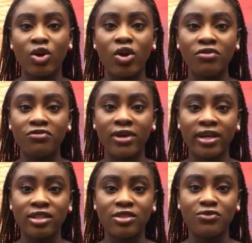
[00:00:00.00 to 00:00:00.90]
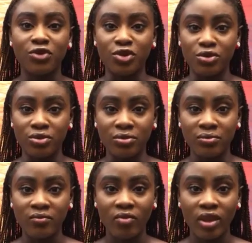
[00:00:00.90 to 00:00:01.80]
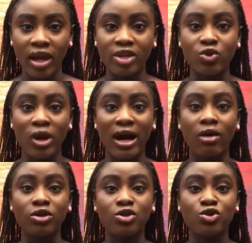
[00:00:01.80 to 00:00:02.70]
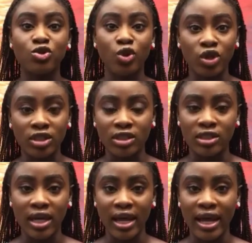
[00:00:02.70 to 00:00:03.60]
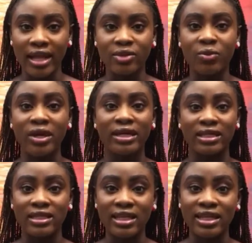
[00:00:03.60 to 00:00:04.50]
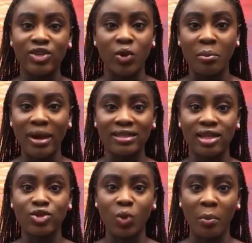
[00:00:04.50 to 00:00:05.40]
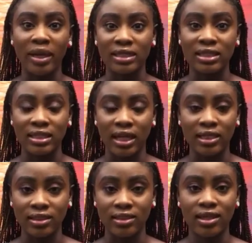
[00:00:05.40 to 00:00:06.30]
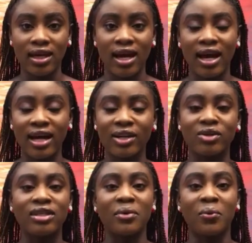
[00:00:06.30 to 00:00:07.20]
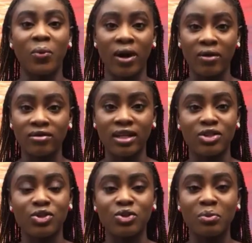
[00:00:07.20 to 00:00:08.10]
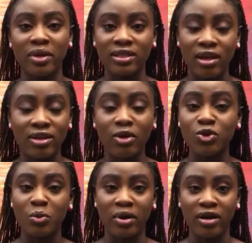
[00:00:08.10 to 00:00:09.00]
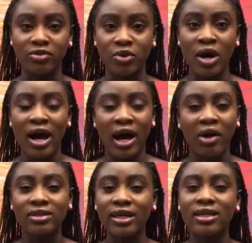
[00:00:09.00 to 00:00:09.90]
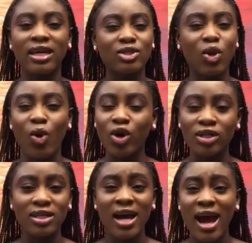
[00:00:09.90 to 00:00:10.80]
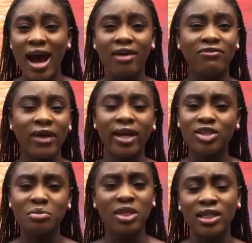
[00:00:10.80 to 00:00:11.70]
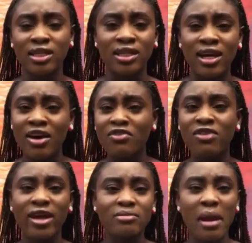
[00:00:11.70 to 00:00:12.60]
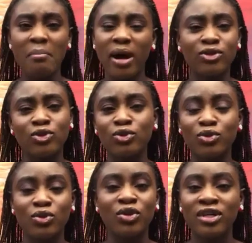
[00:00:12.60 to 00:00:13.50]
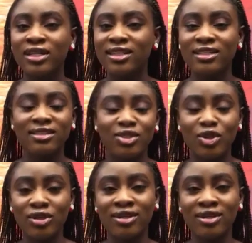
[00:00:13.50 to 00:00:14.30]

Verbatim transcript: God fights for you and you are outstunned at the way he's taking your matter so personally and I was like, wow, that's so uh, that was so powerful. I was like, yes, God, avenge me, fight my battle, you know.